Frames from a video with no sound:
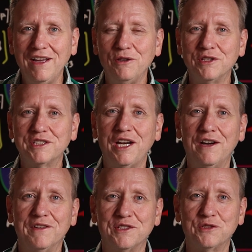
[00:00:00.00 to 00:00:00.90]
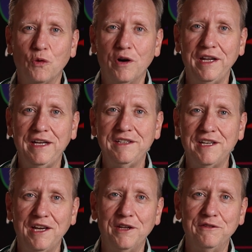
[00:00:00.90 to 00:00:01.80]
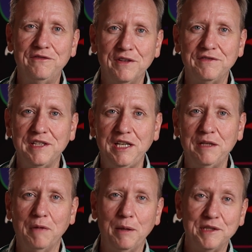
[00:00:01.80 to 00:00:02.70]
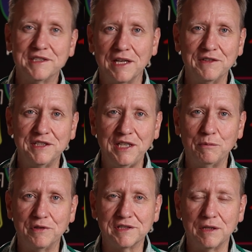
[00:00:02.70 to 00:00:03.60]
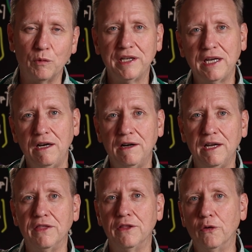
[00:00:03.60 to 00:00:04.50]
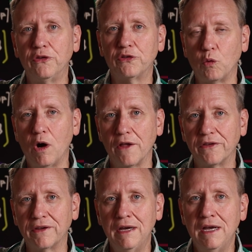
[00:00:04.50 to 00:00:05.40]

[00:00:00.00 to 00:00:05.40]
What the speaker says: You just care if it's 20, 10, 15, maybe 17%. We care in those swaths.